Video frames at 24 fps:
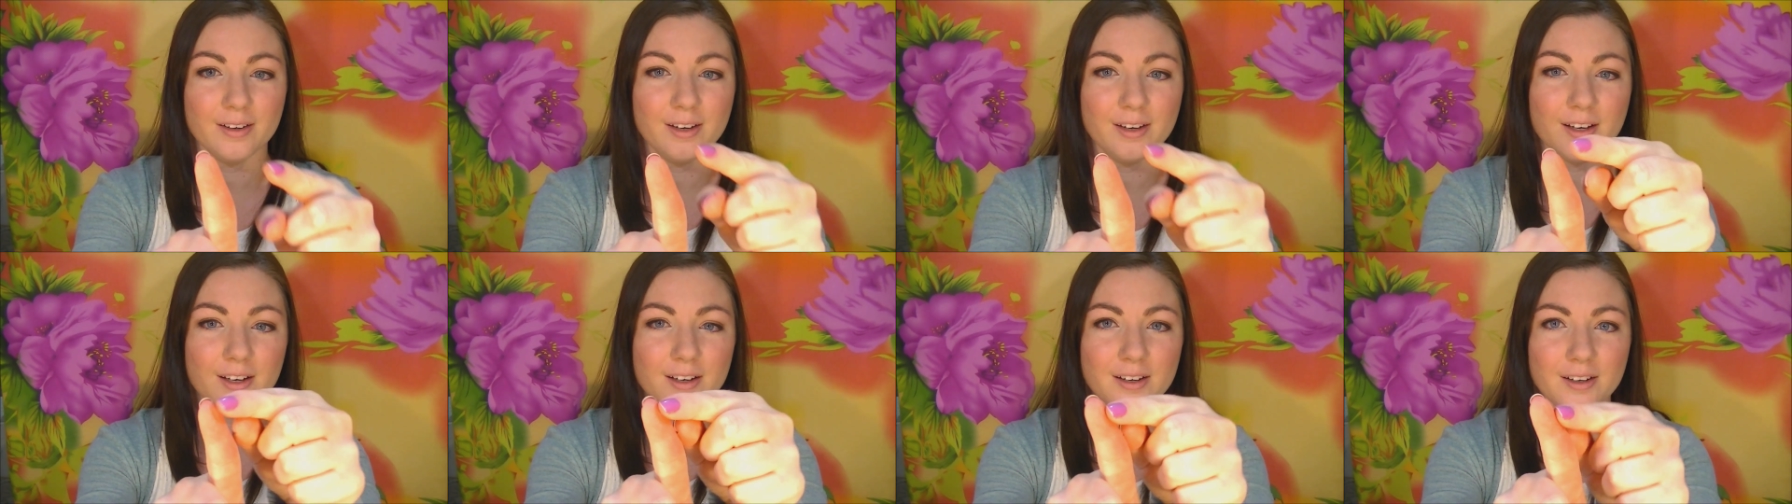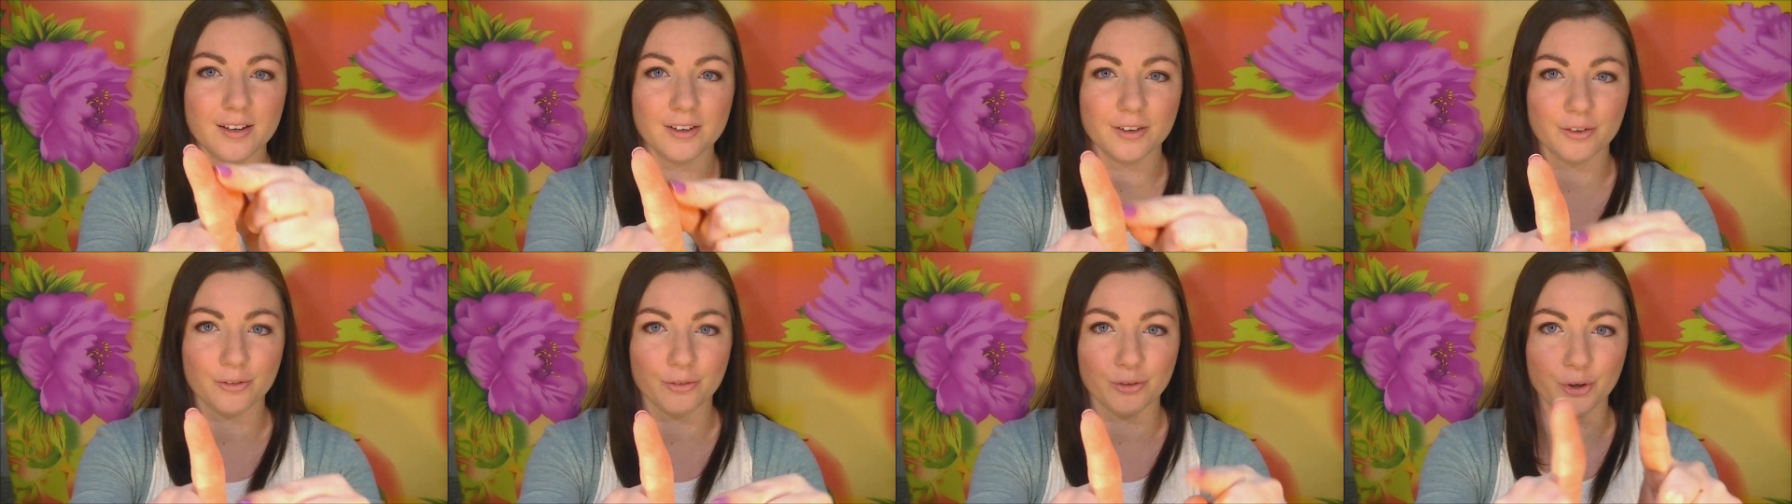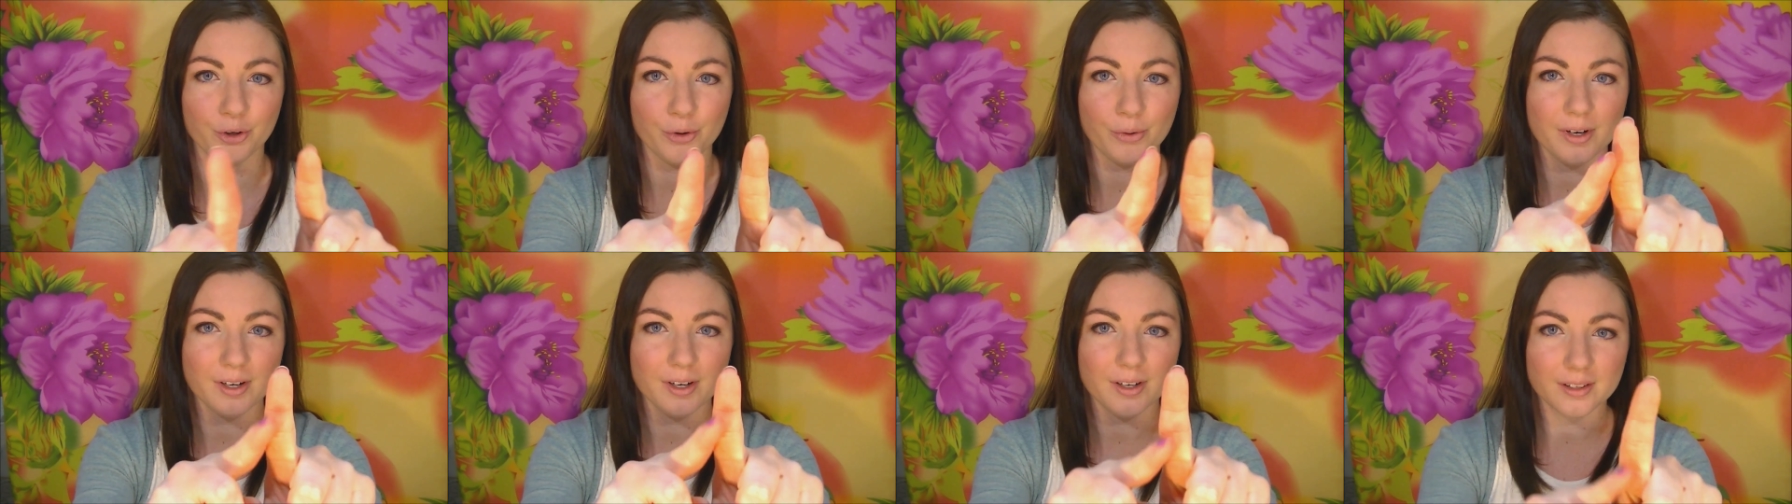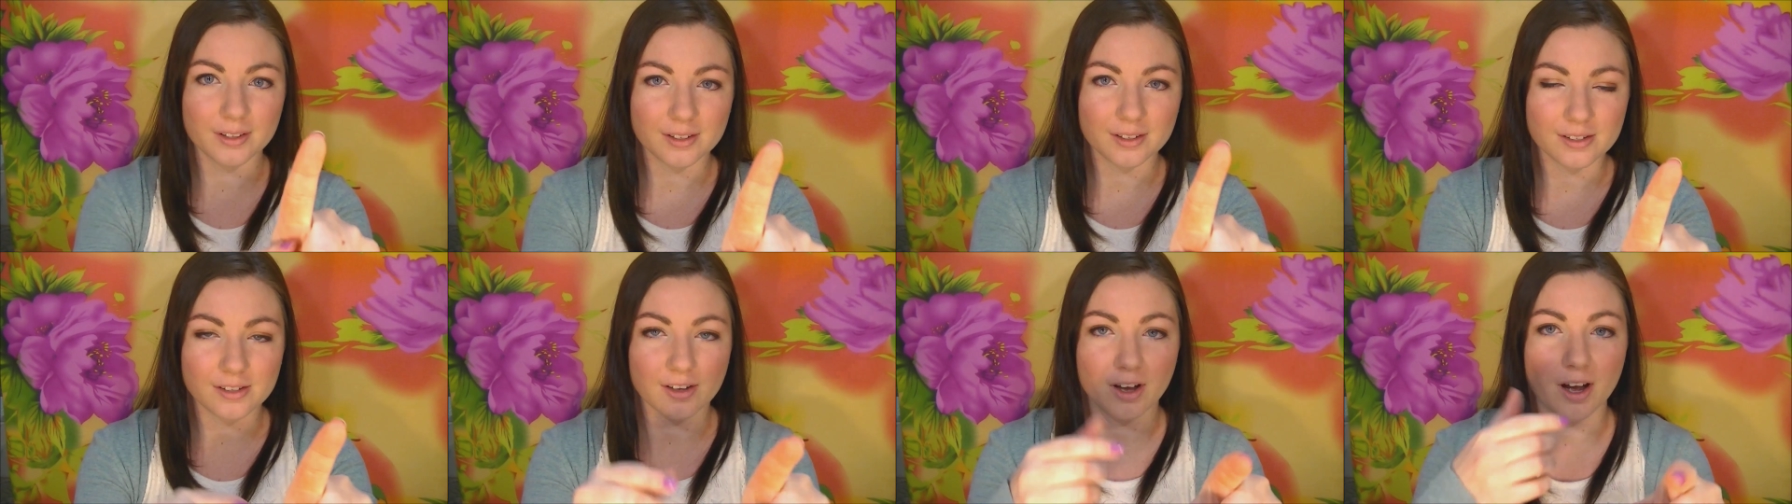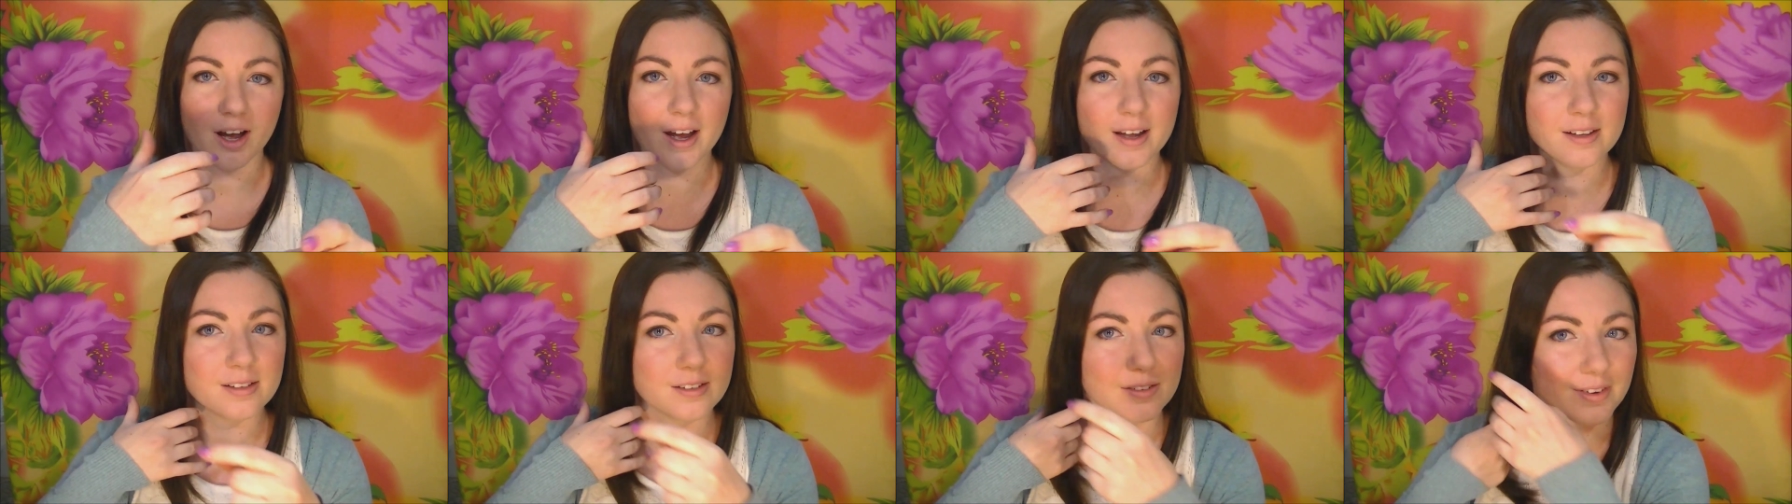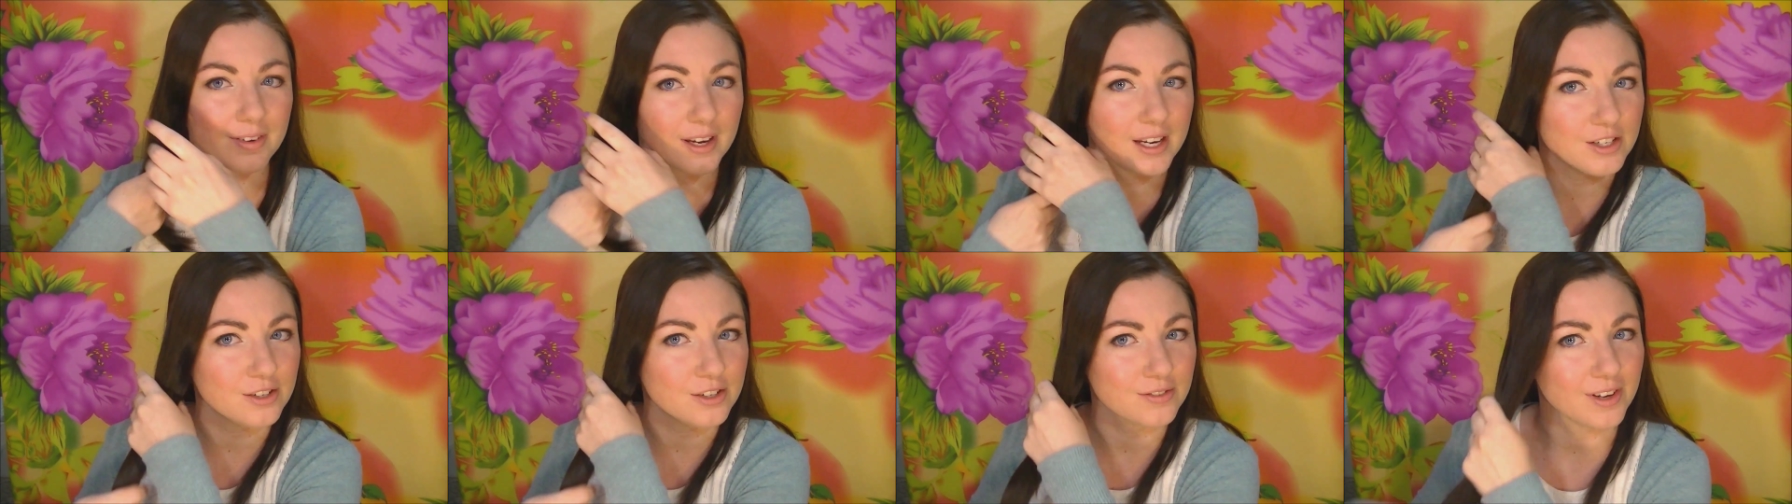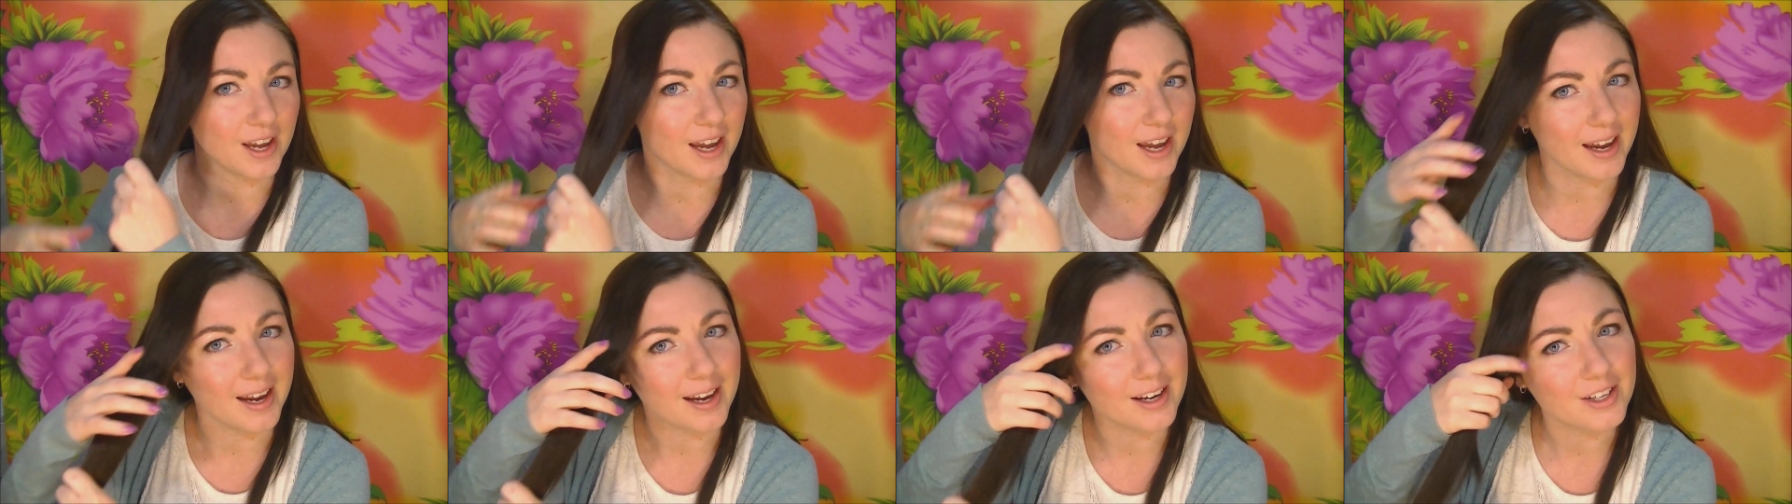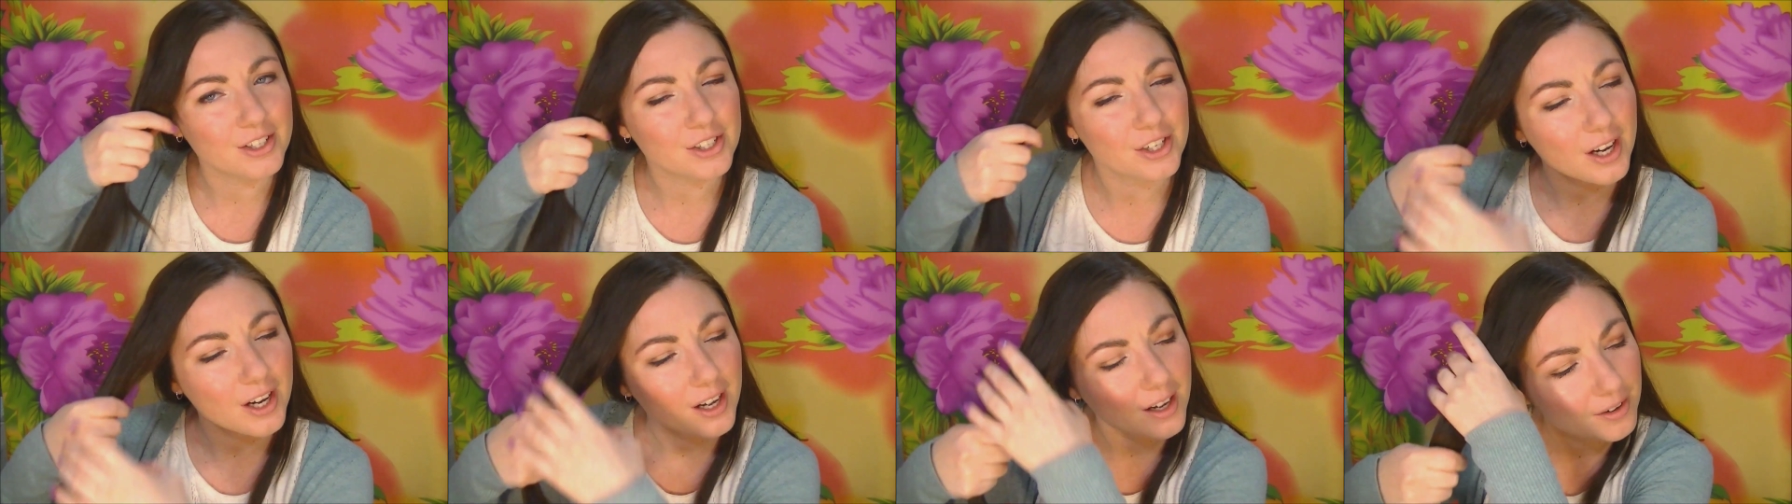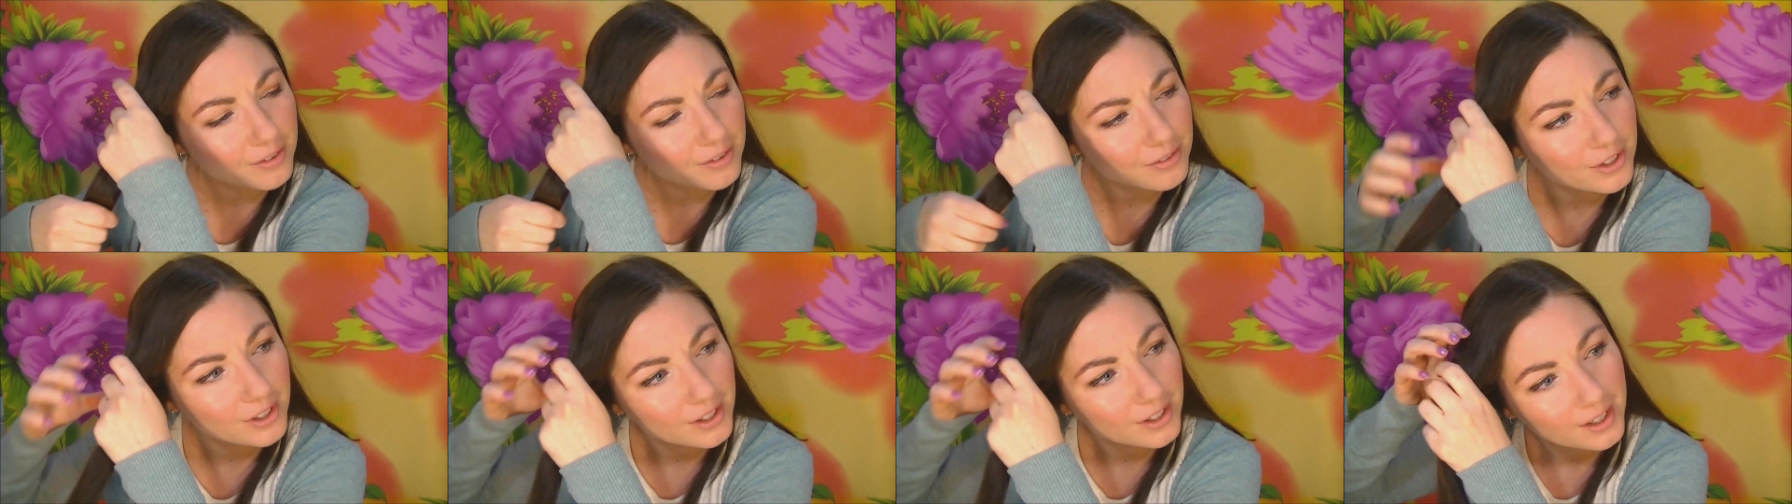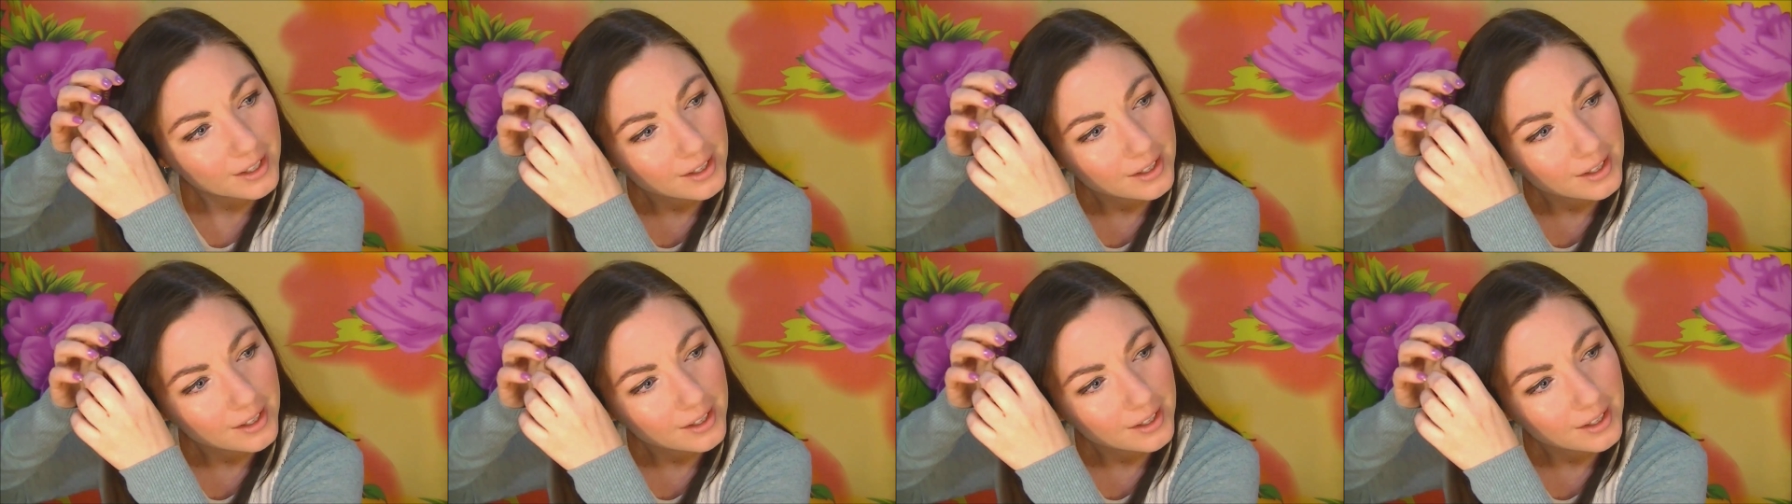you're going to ruin the sides of each of your hair shaft.